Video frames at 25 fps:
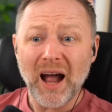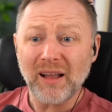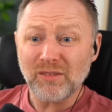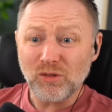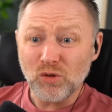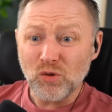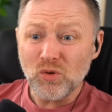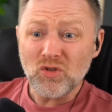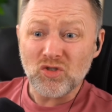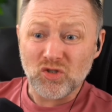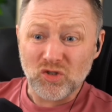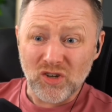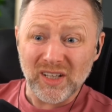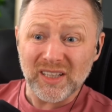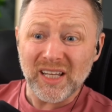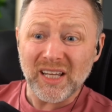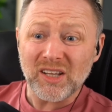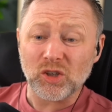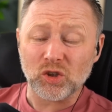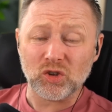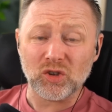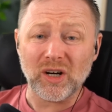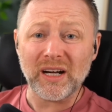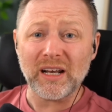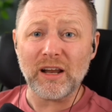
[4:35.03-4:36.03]
not really
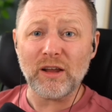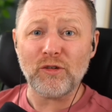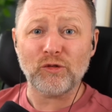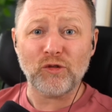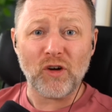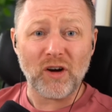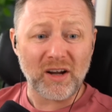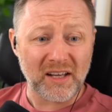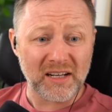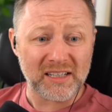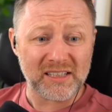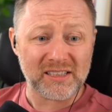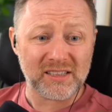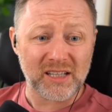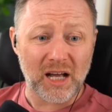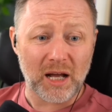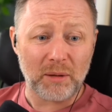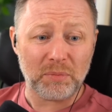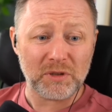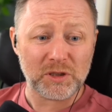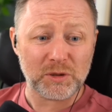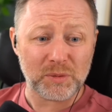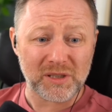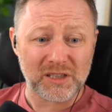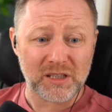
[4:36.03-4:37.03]
trying to fucking
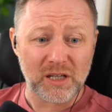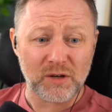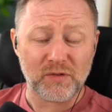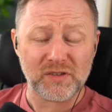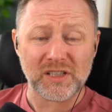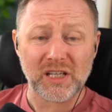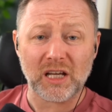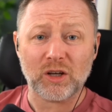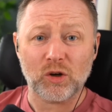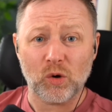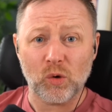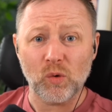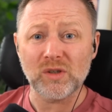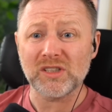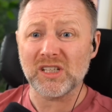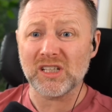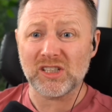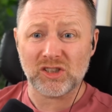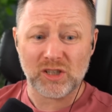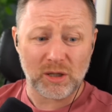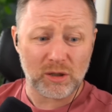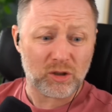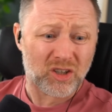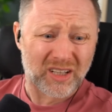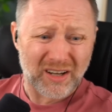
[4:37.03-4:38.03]
establish myself as a cozy
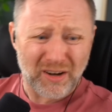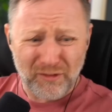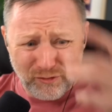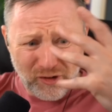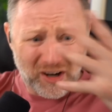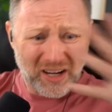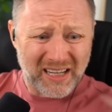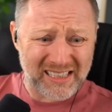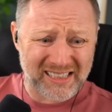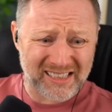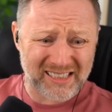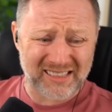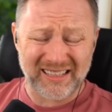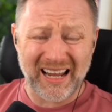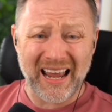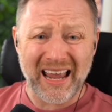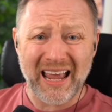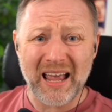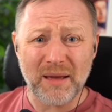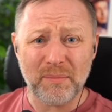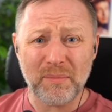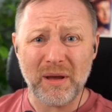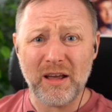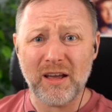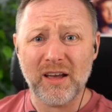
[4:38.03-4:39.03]
streamer. Look at the fucking
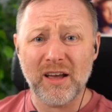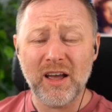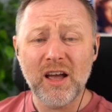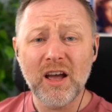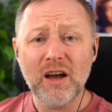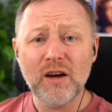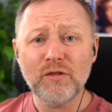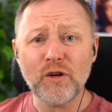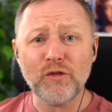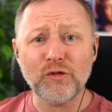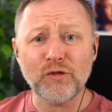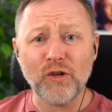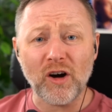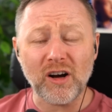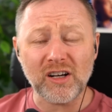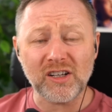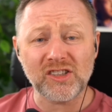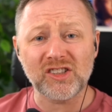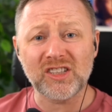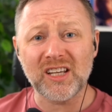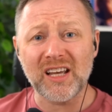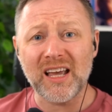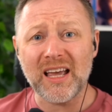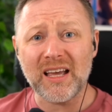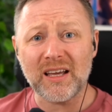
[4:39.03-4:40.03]
state of me, for fuck's
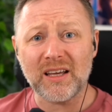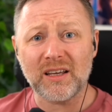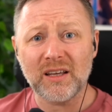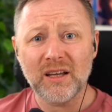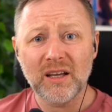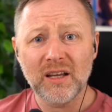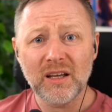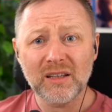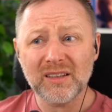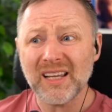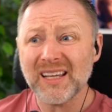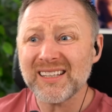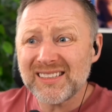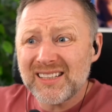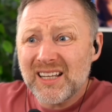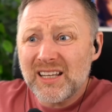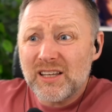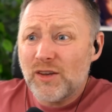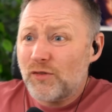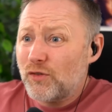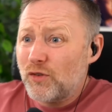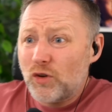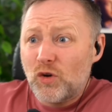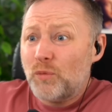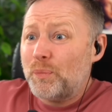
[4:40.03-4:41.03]
sake. Listen,
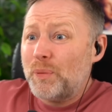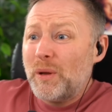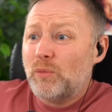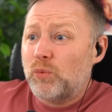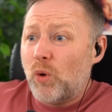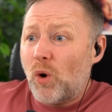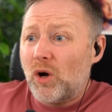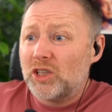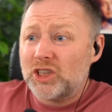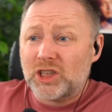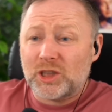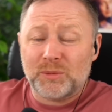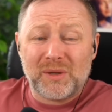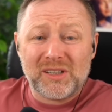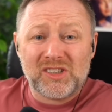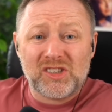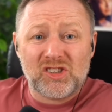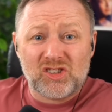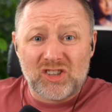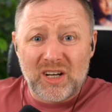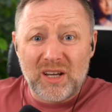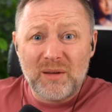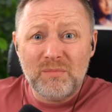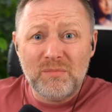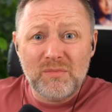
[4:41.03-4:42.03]
you've not been watching my
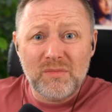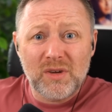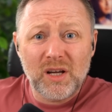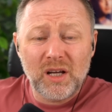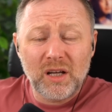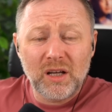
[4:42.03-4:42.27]
stream.